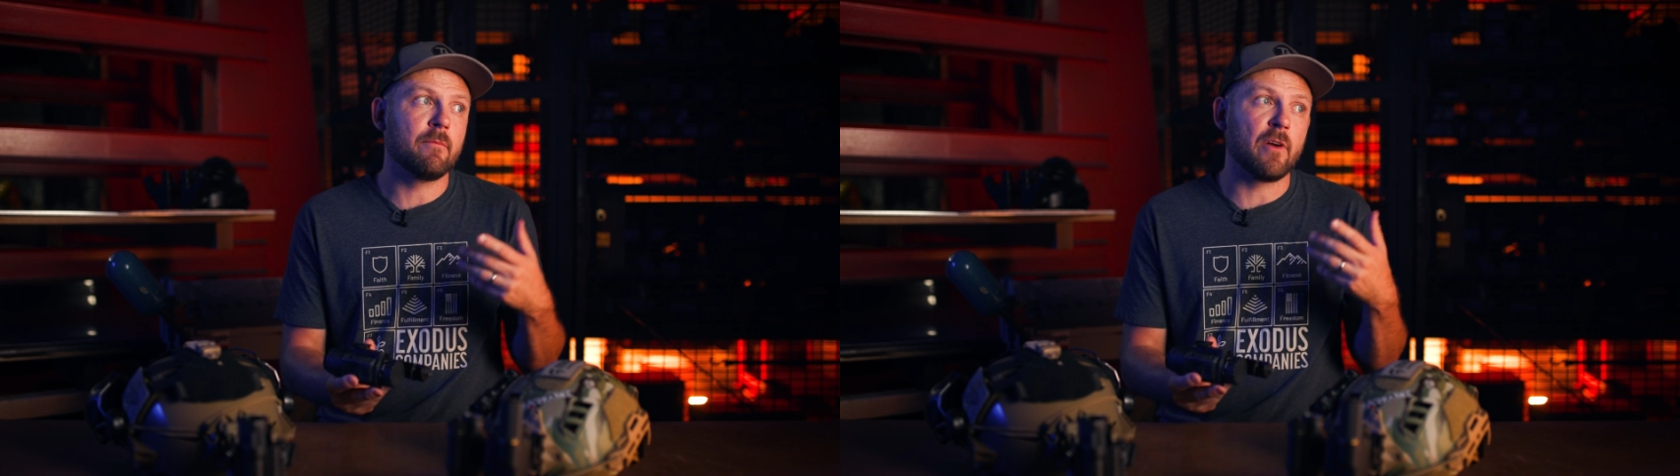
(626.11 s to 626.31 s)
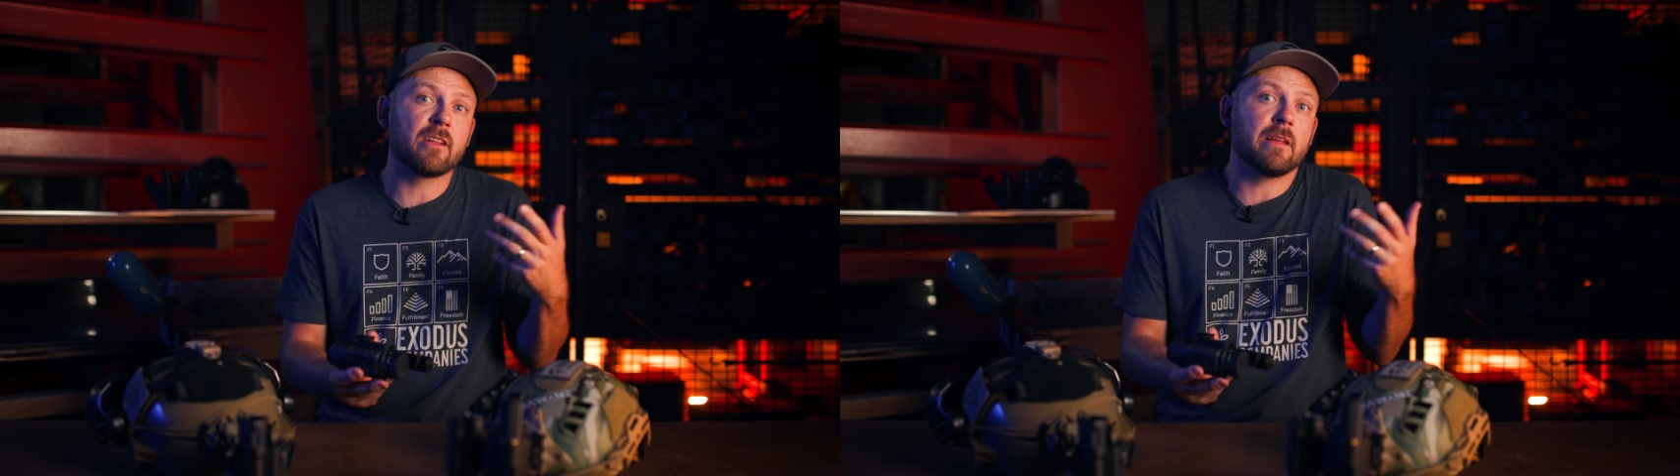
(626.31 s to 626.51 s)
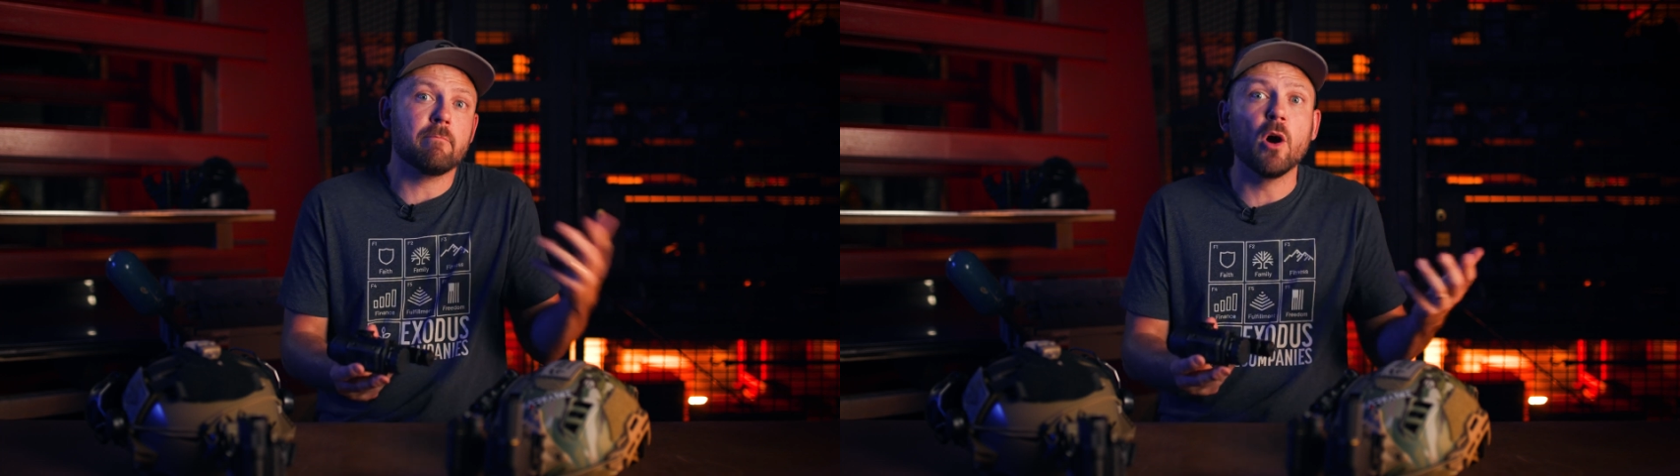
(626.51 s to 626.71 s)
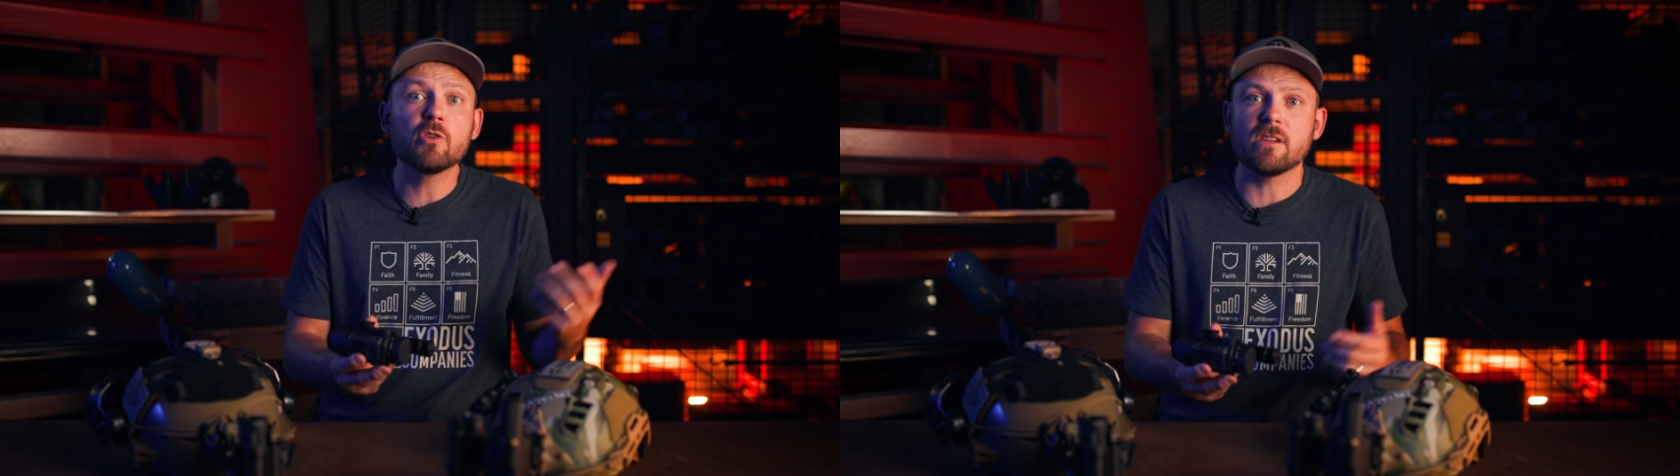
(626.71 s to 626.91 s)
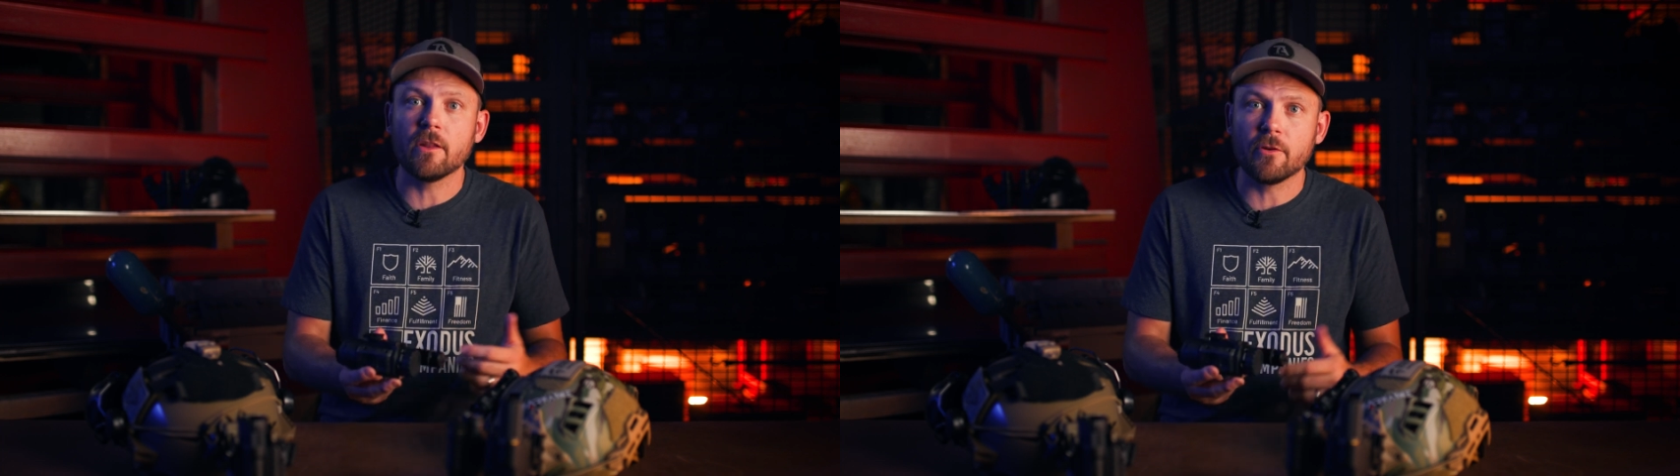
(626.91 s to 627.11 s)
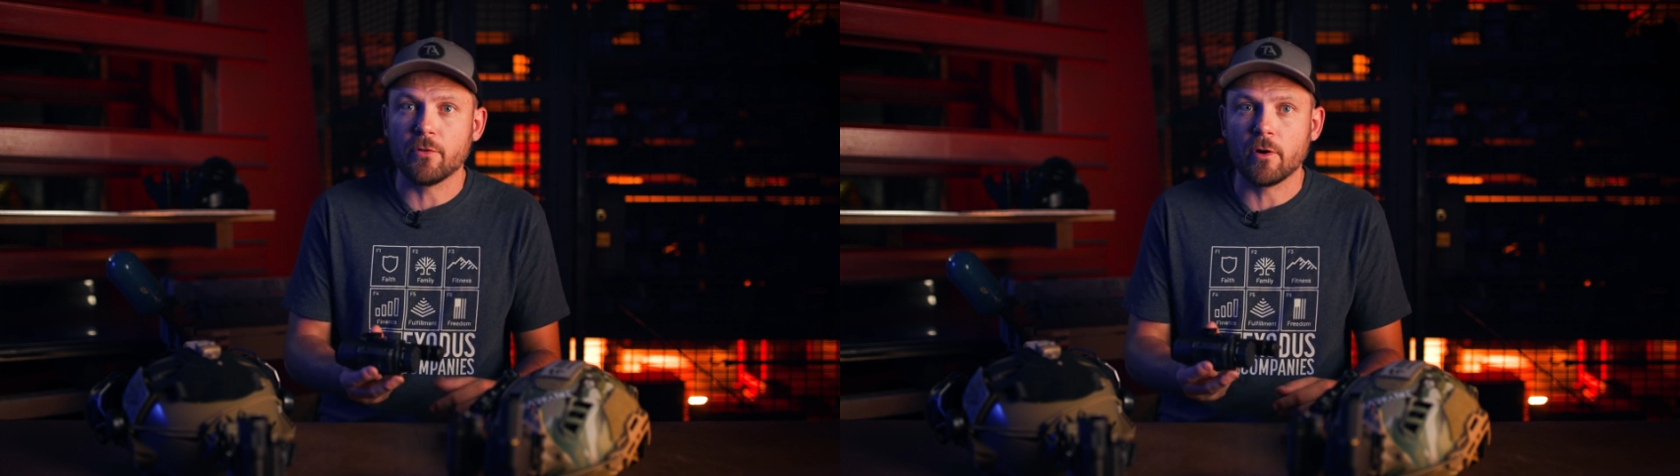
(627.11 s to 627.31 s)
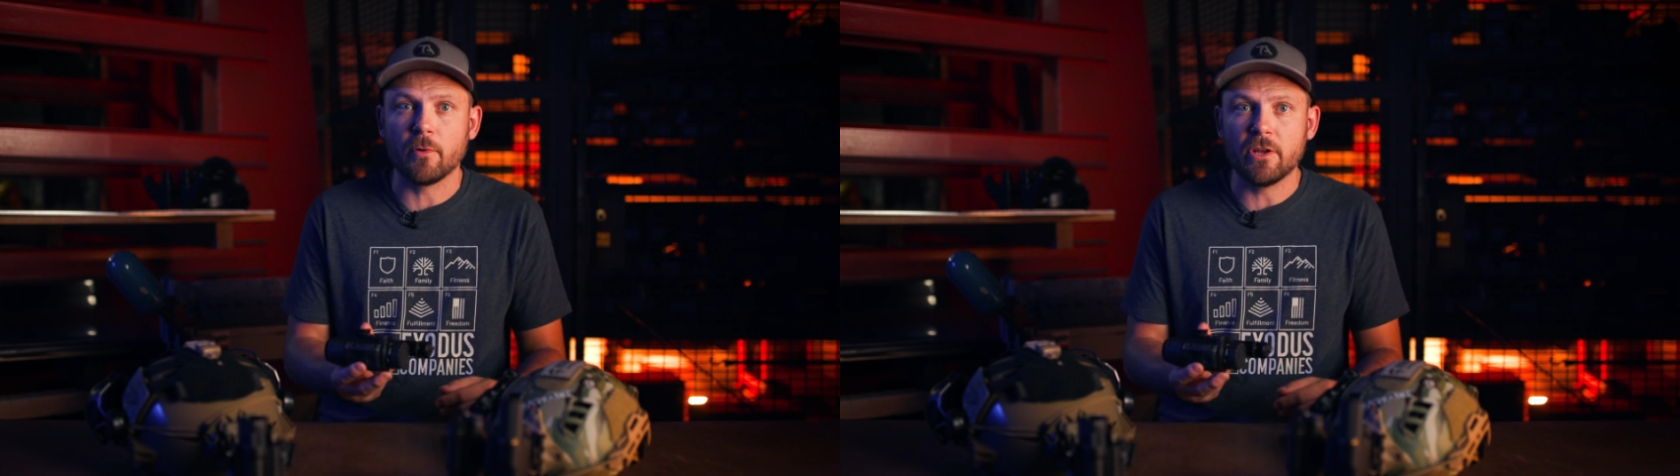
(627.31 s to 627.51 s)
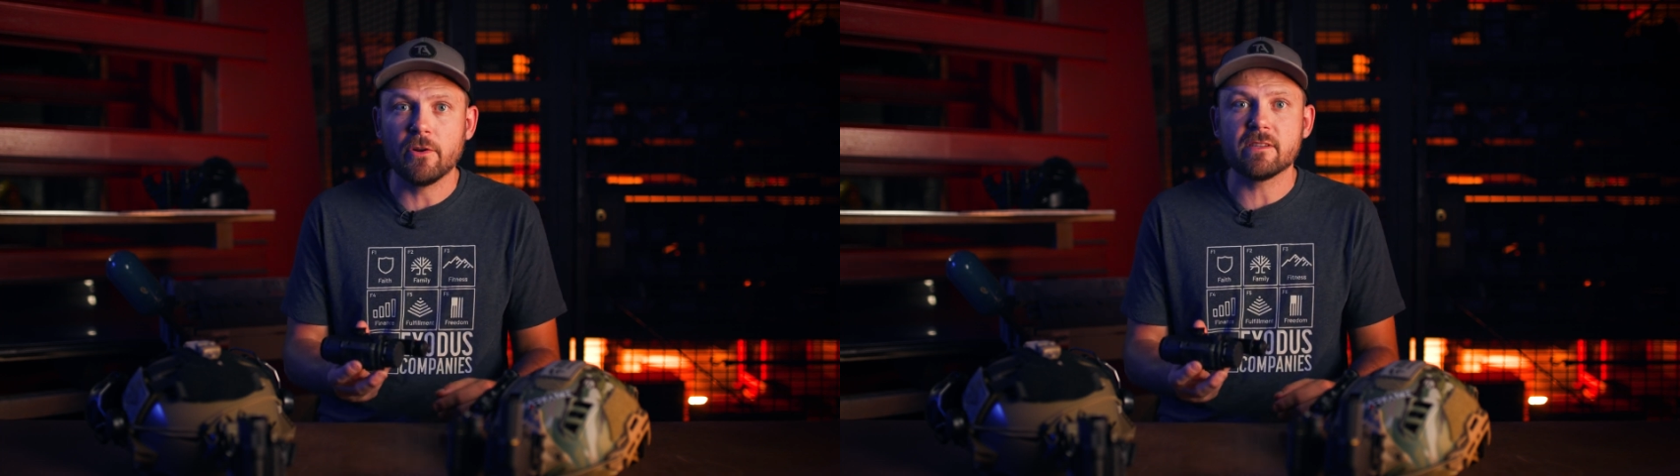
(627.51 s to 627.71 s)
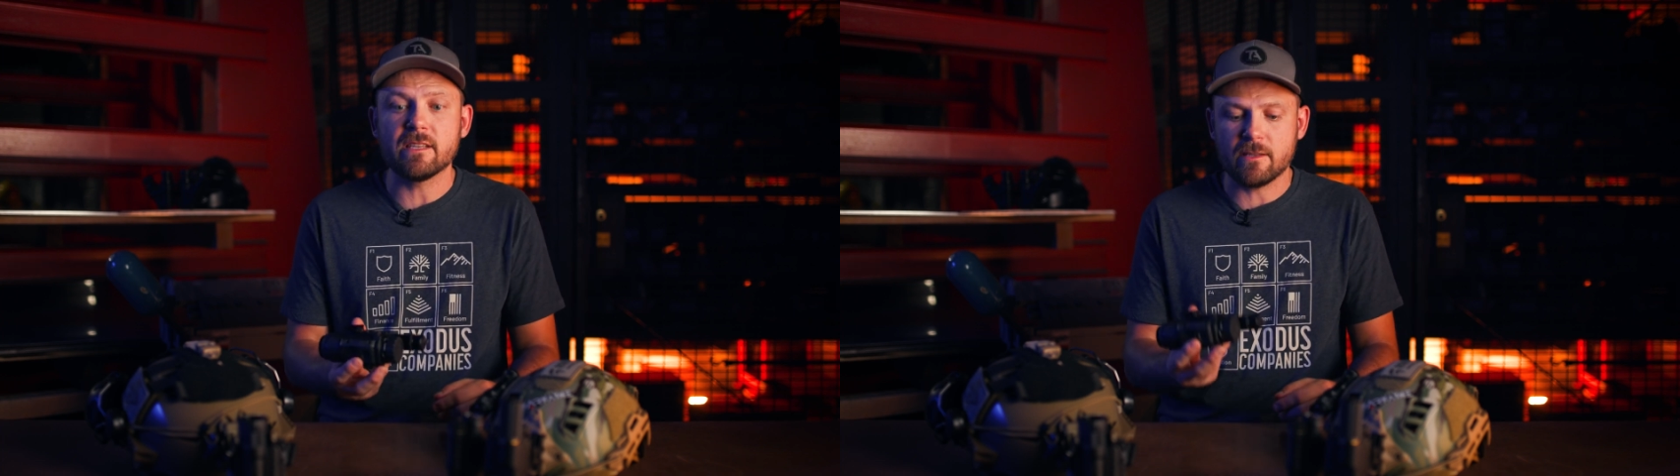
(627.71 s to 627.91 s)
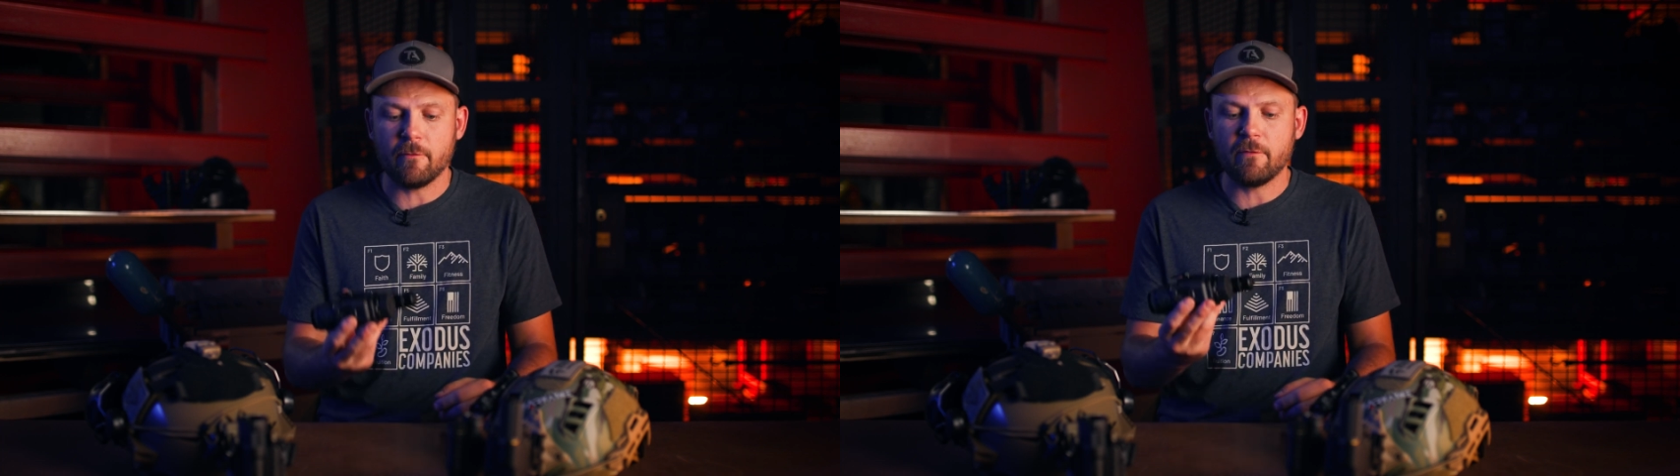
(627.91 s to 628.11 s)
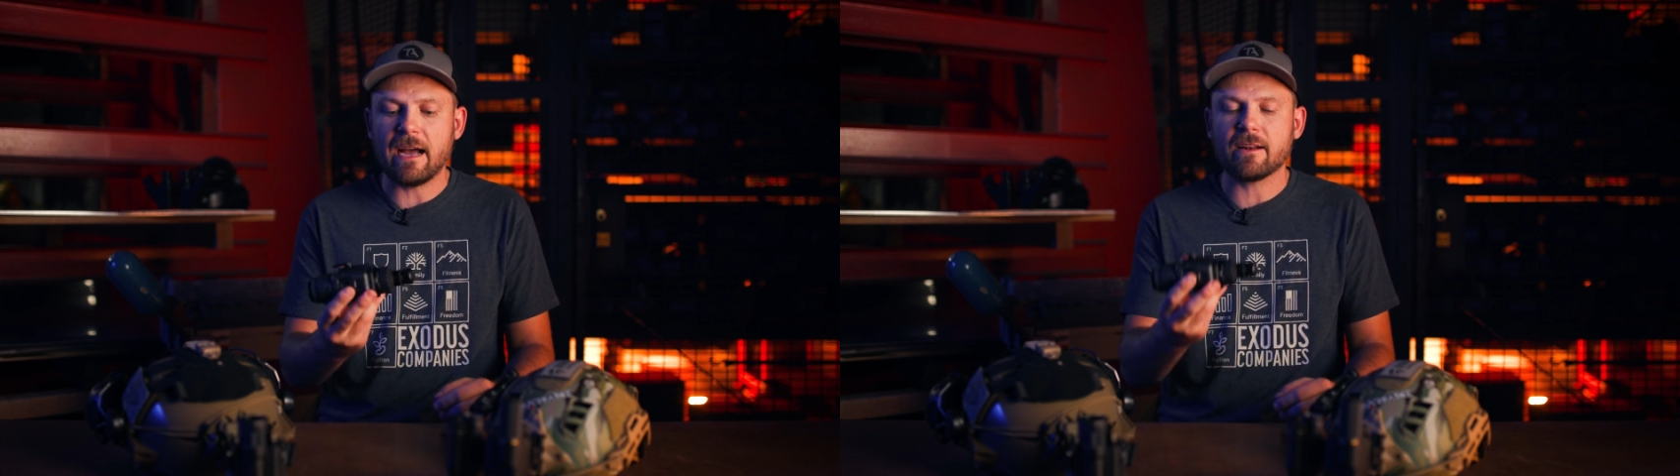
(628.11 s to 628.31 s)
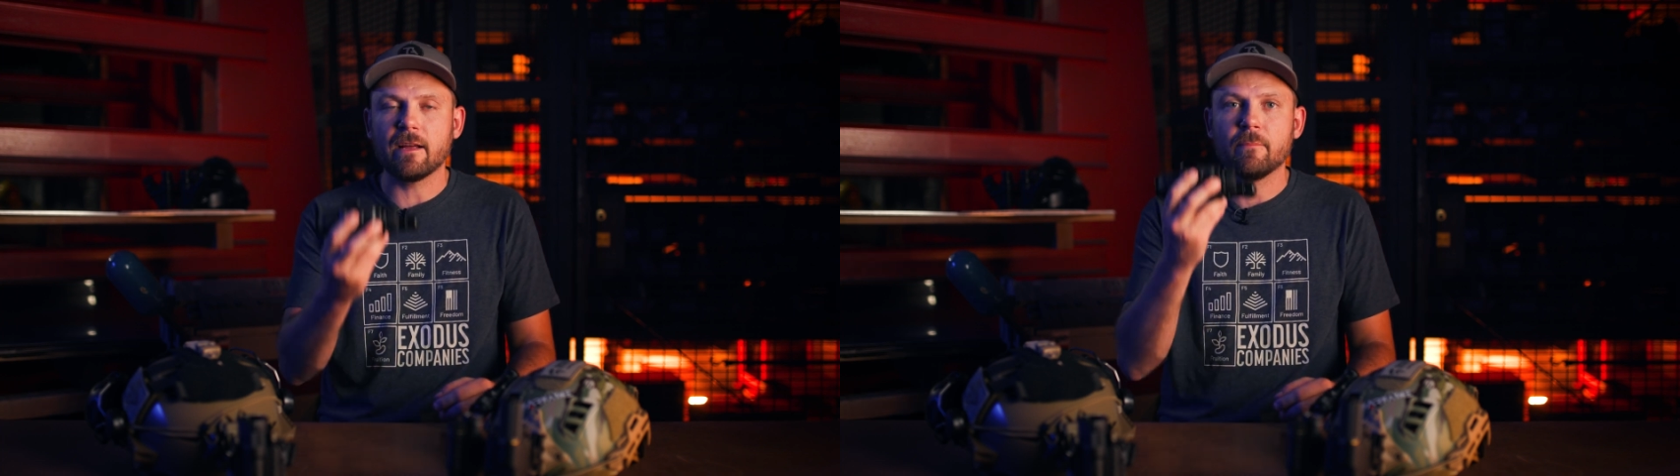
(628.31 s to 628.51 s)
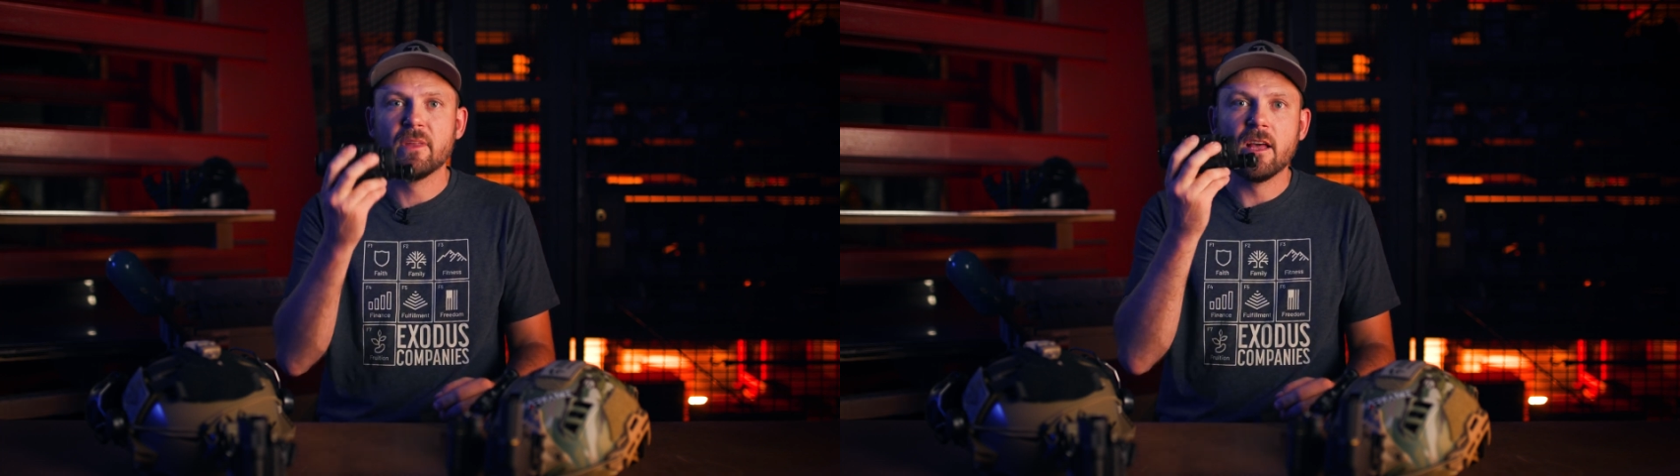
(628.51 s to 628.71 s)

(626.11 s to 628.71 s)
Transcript: frankly, most other thermal units is the fact that